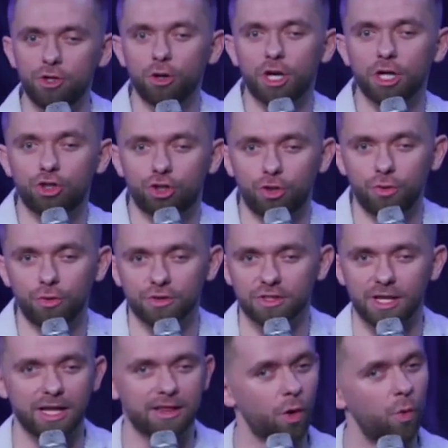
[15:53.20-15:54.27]
you can choose
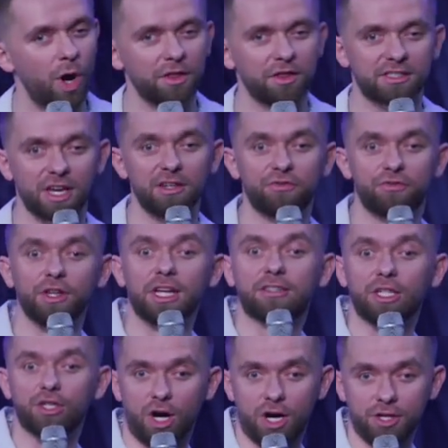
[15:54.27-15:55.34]
not the one that's
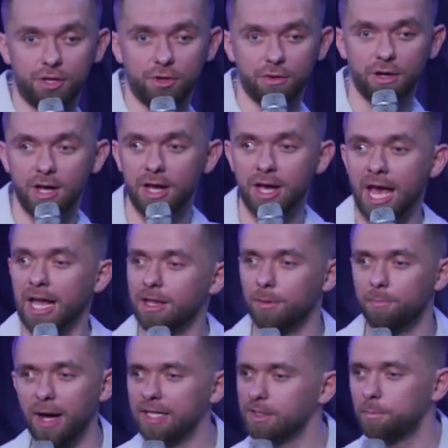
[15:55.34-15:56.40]
inflicted on you. The
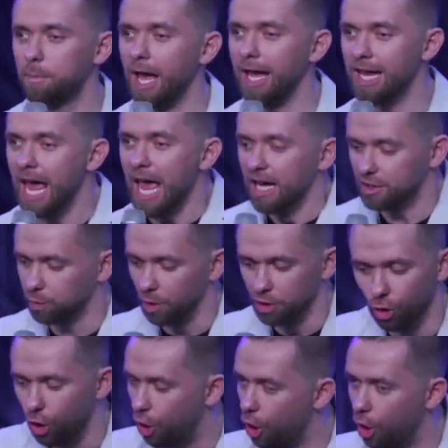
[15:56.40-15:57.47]
best pain is when you
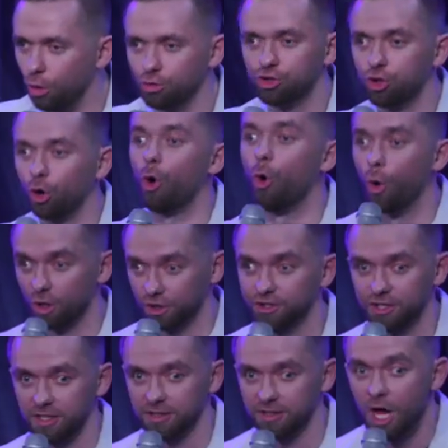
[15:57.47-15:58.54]
hold your
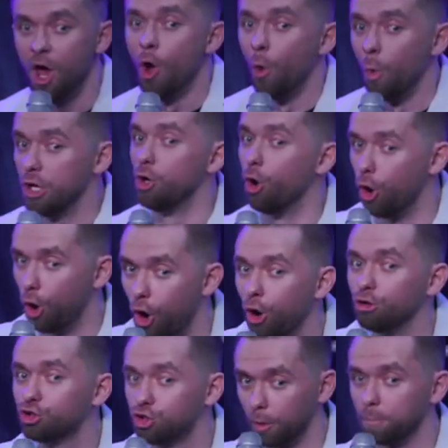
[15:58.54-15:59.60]
horses, when you
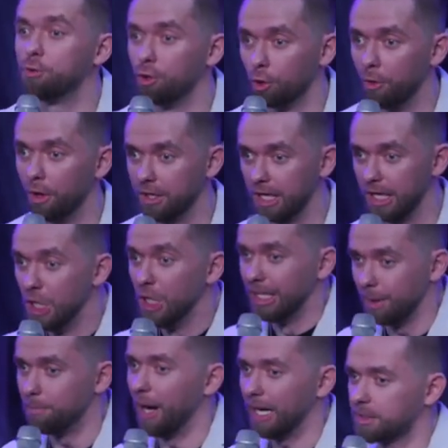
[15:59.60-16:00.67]
hold your purity. The
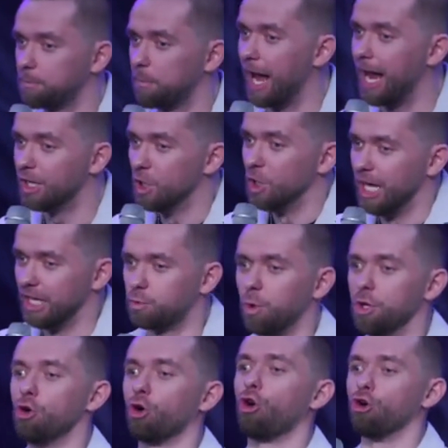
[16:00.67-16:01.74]
best pain is when
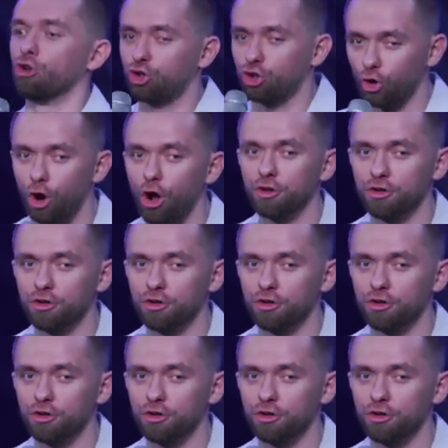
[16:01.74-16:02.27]
you control